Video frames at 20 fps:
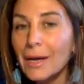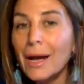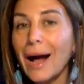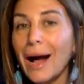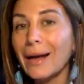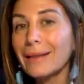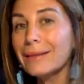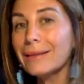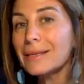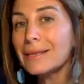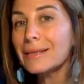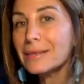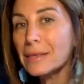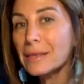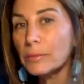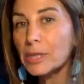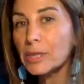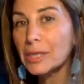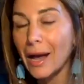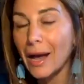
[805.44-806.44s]
At the same
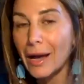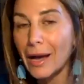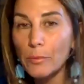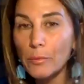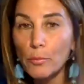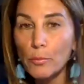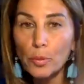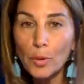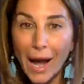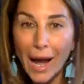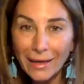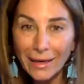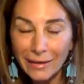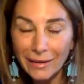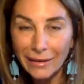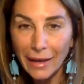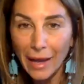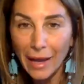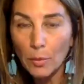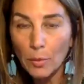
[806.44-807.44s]
time, bright
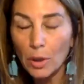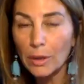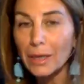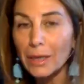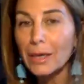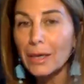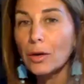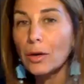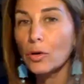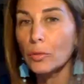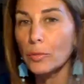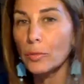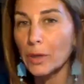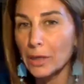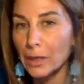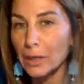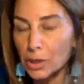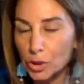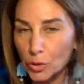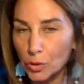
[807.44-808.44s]
enamel in
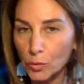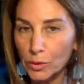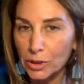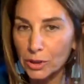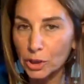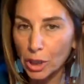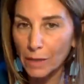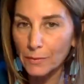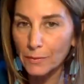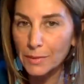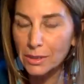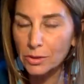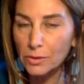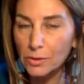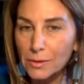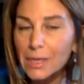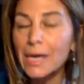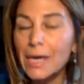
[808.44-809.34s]
combination with gemstones.